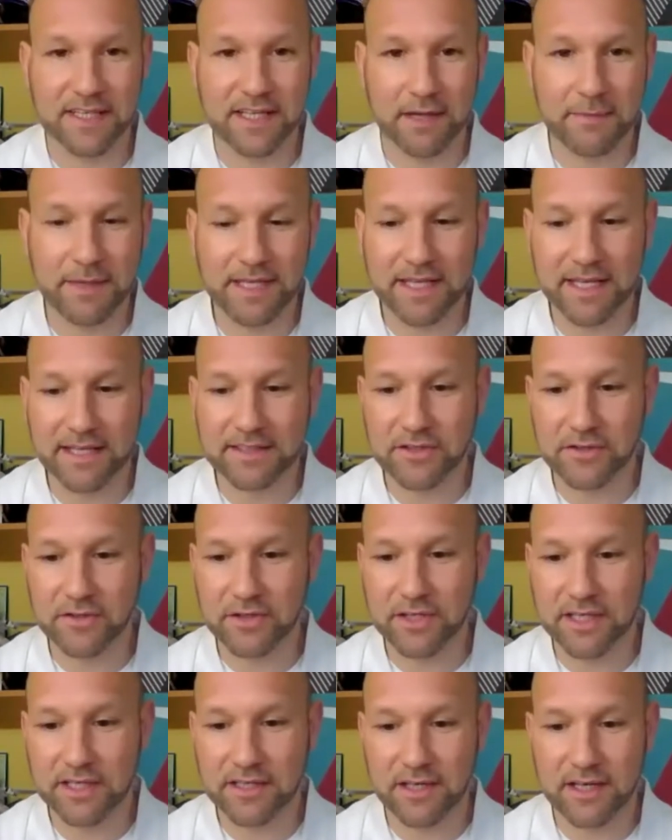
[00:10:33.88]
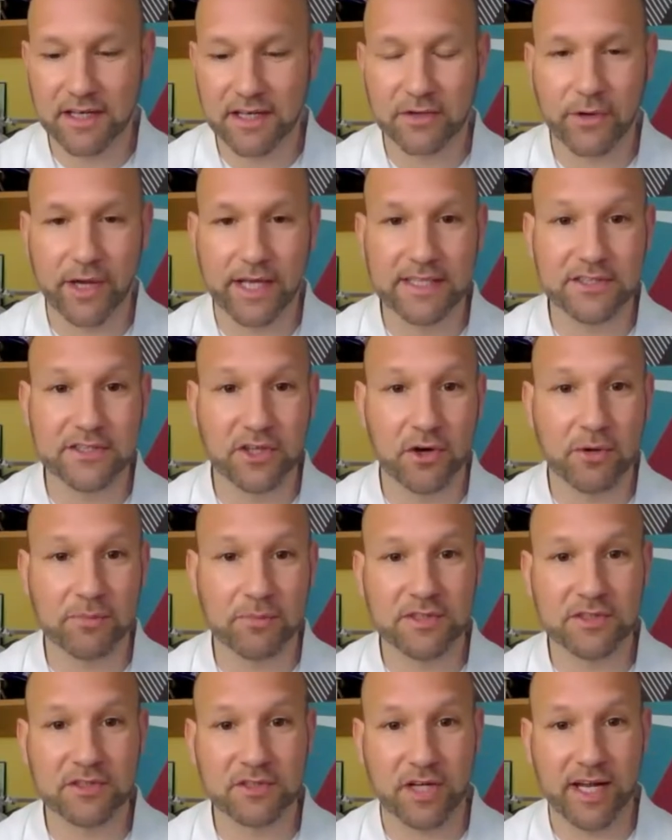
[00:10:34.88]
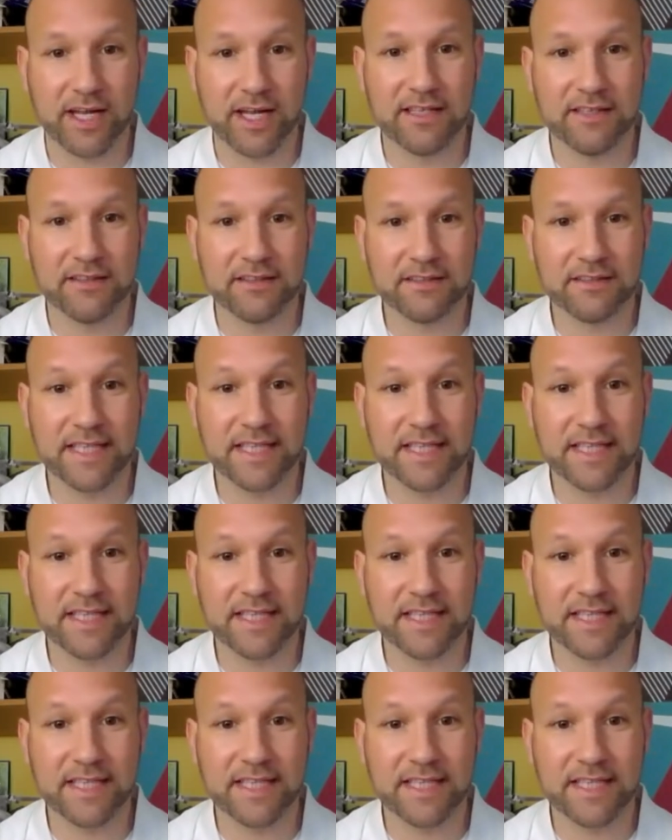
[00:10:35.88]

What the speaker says: I mean, they're doing a great job to try and